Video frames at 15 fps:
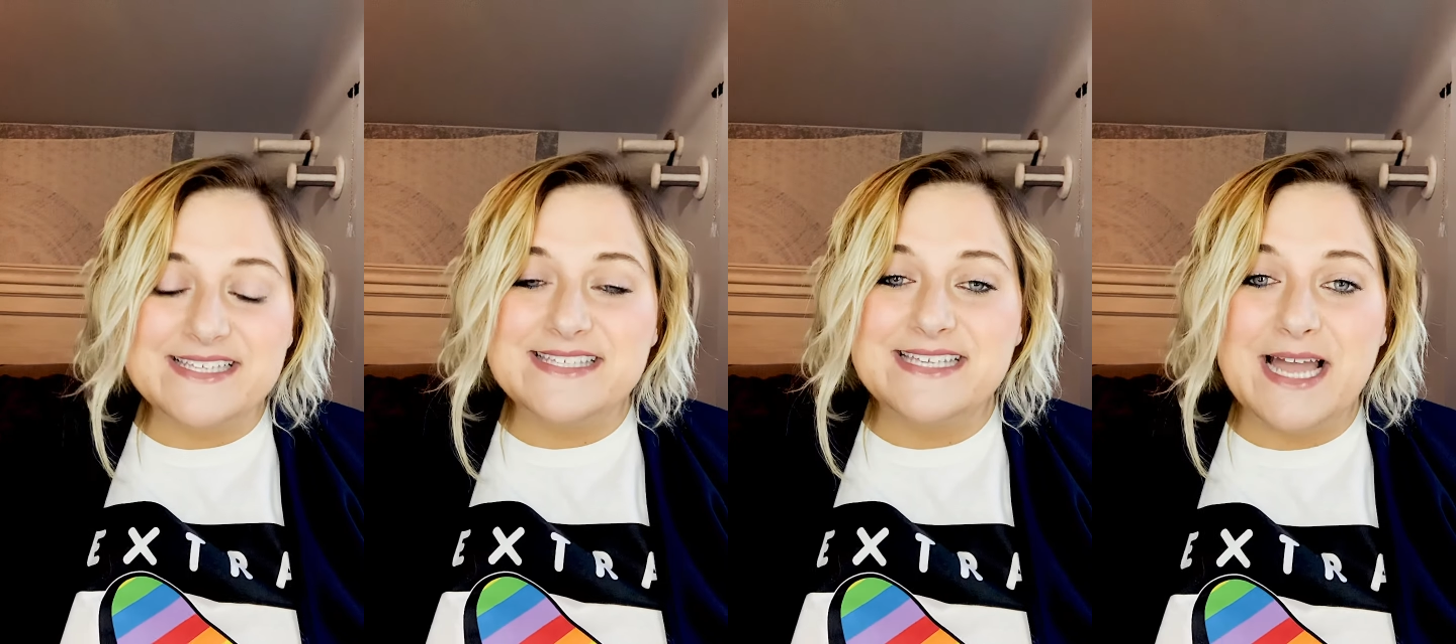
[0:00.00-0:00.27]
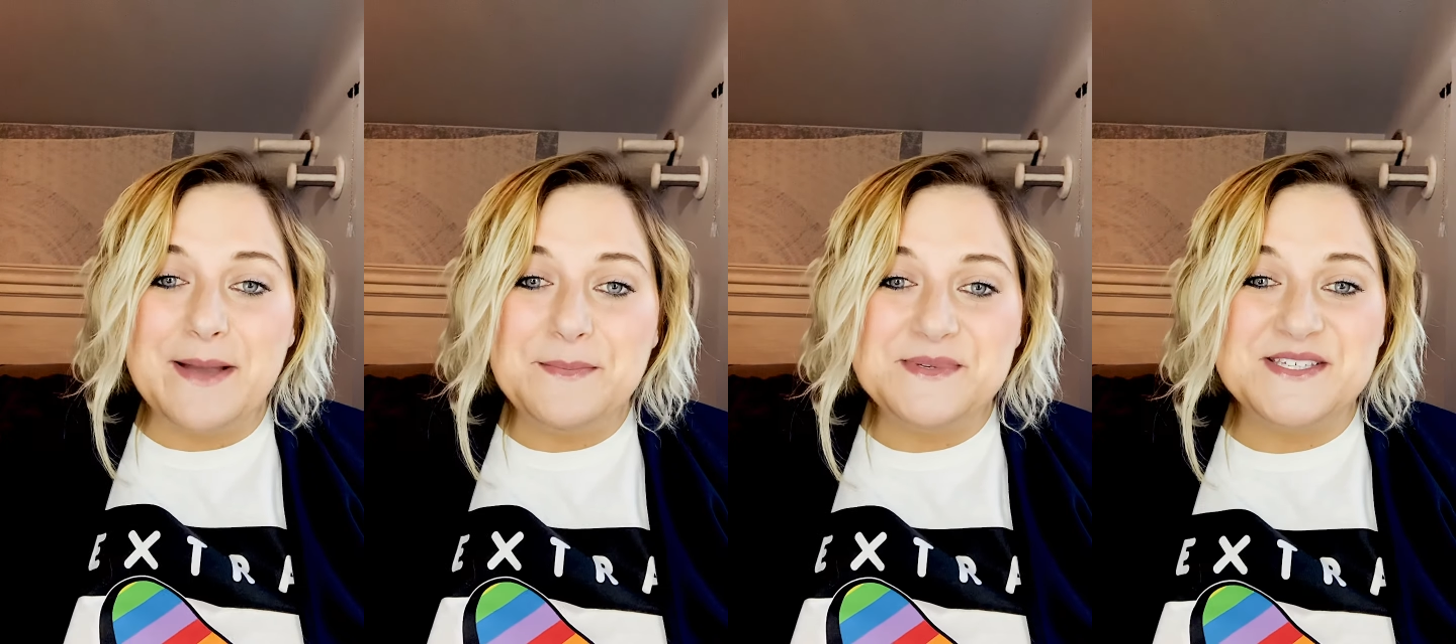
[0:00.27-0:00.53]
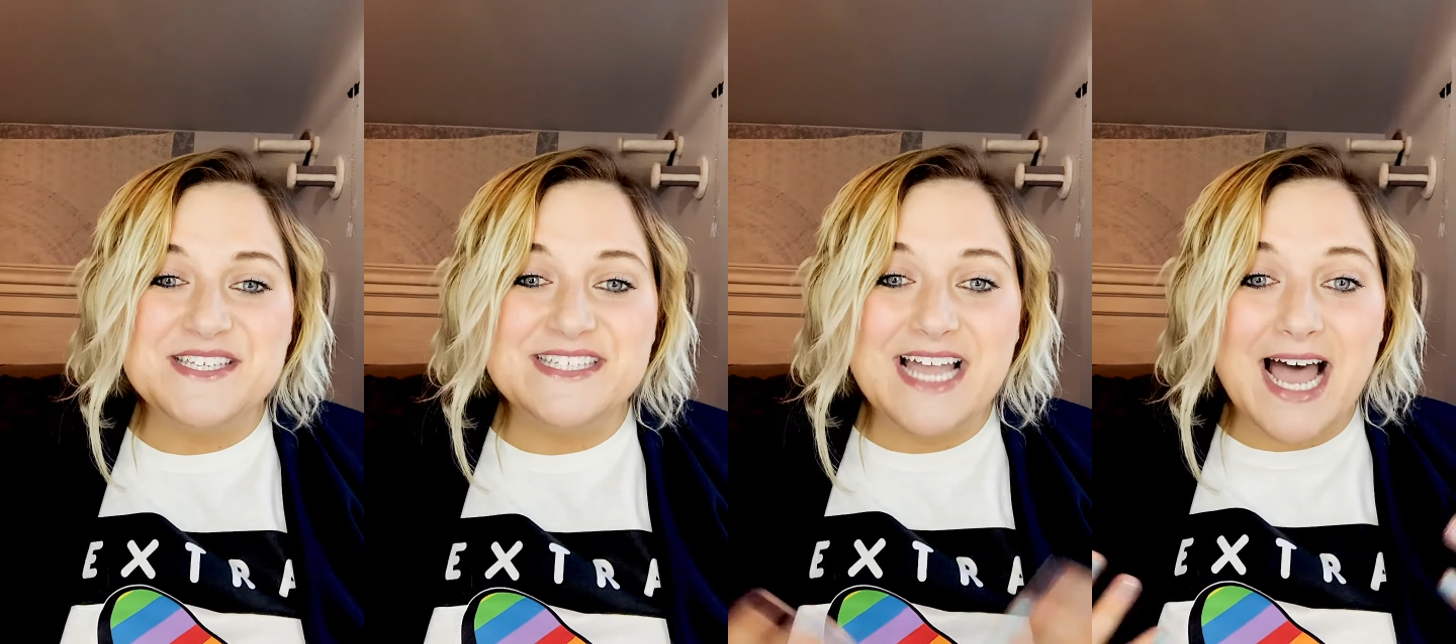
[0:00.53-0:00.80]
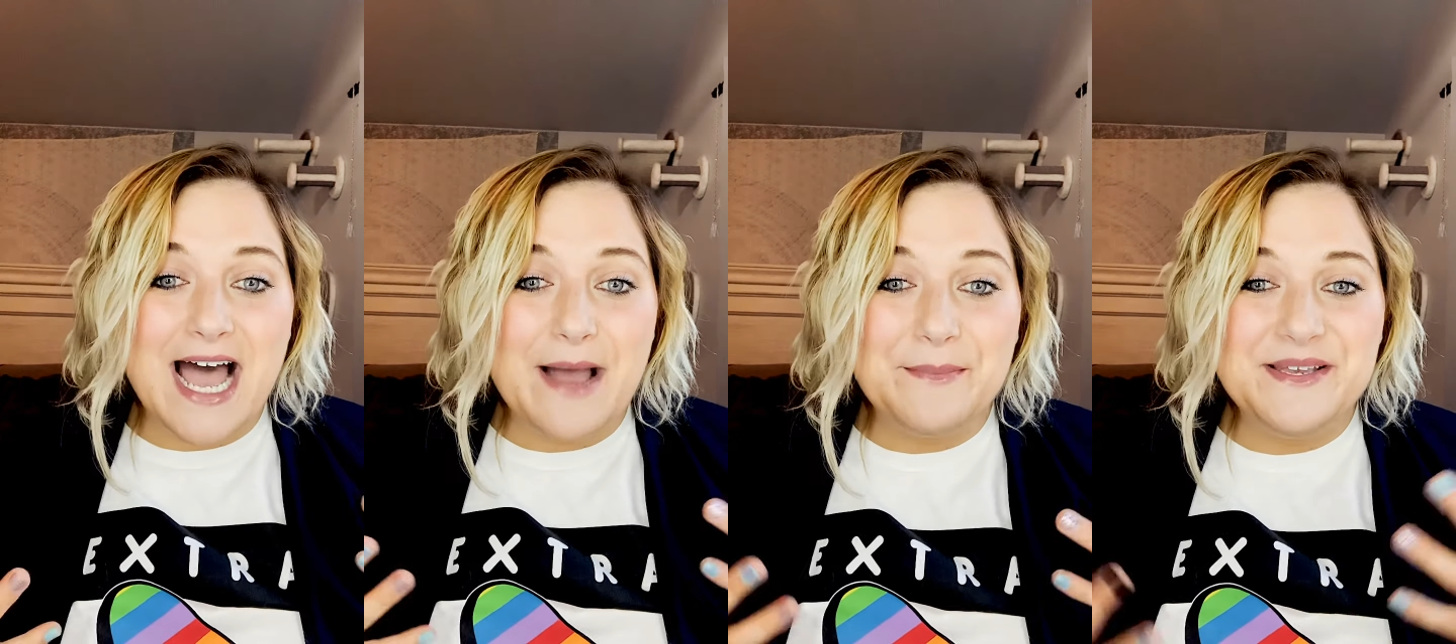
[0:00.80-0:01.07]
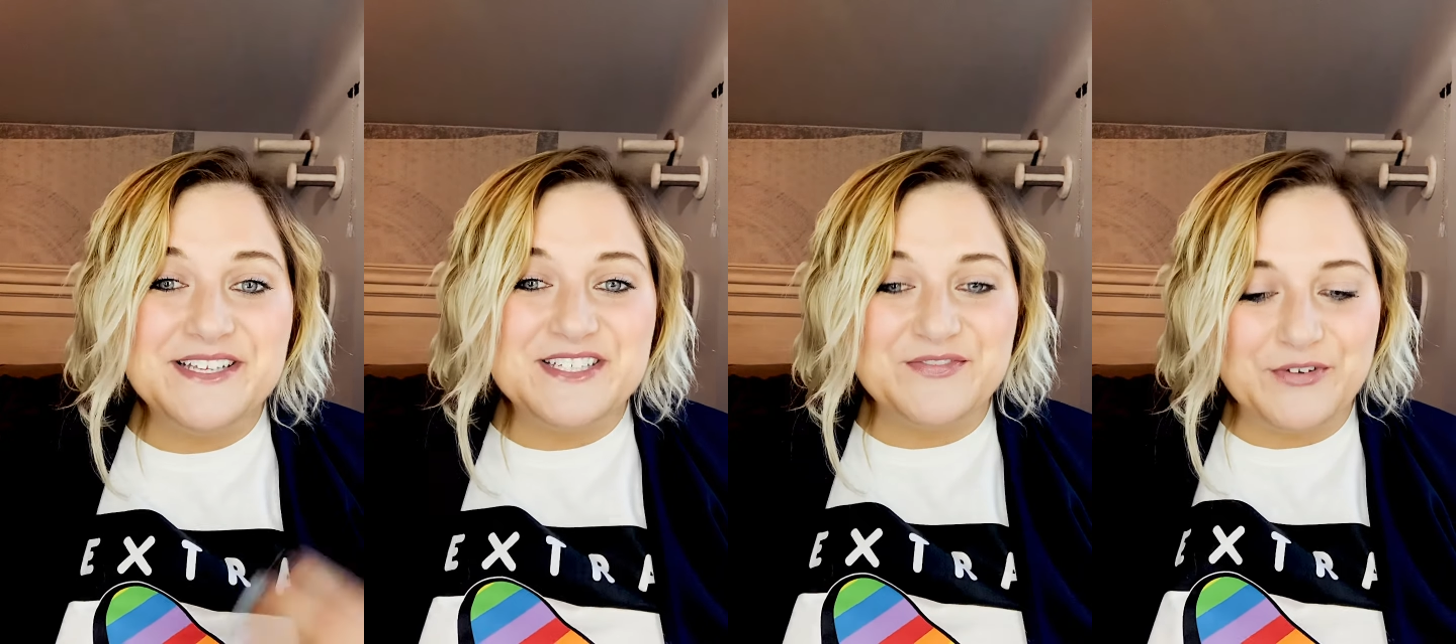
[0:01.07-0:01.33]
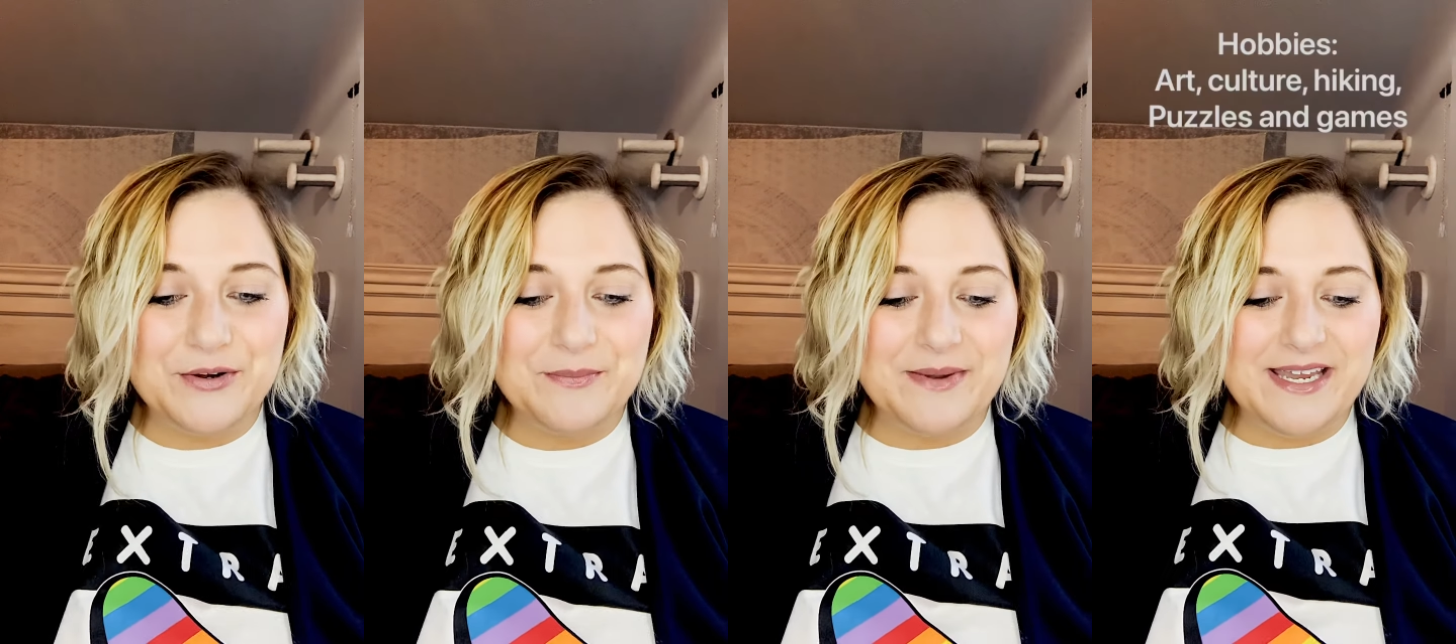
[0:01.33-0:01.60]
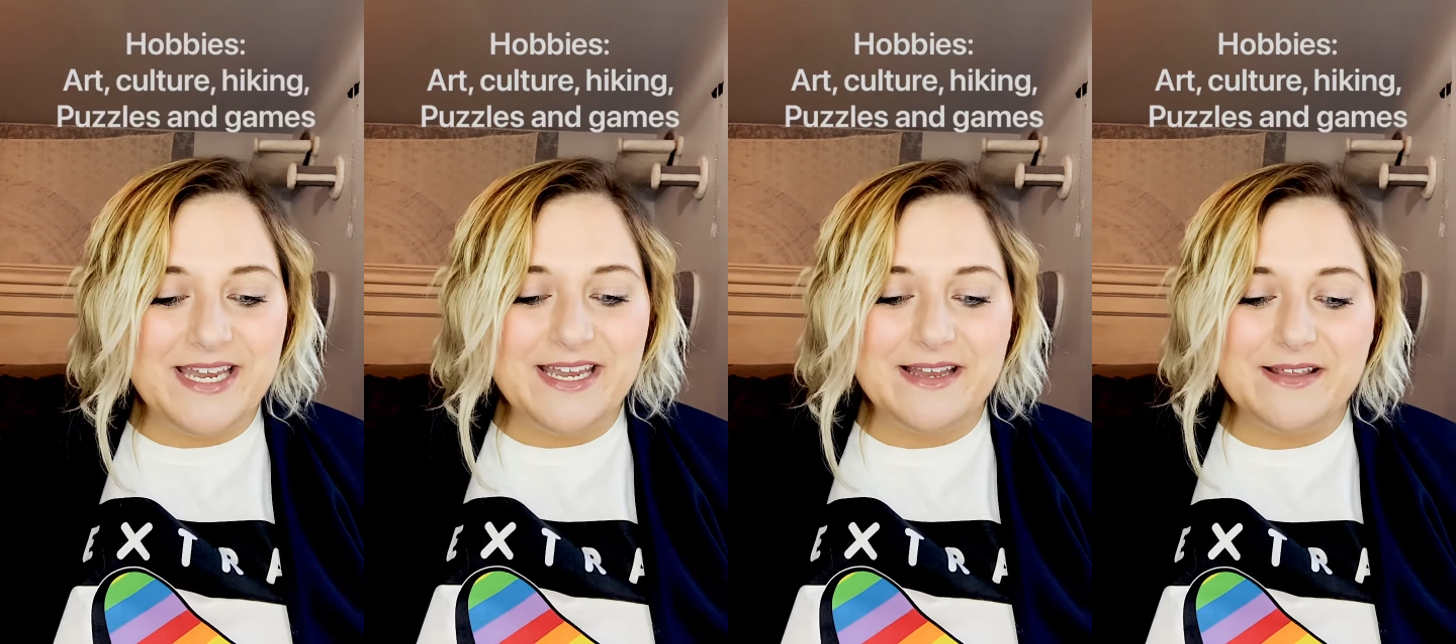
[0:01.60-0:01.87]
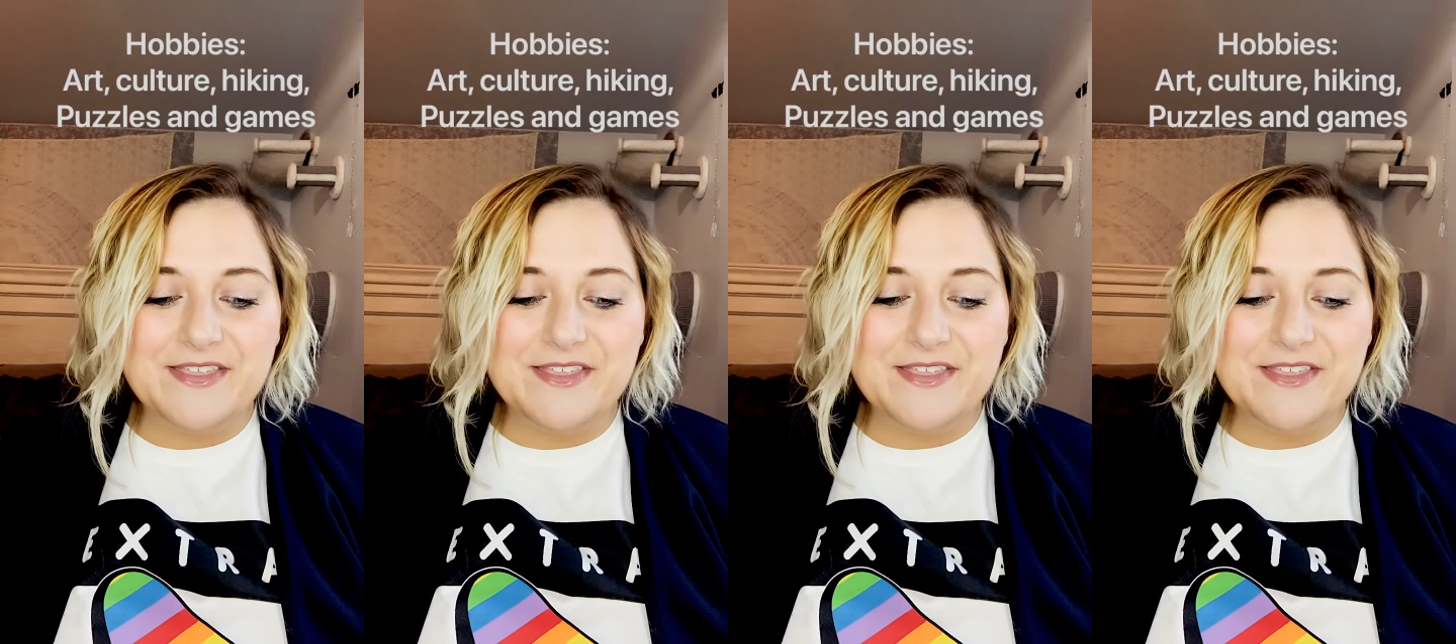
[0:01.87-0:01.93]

steps and hobbies for me,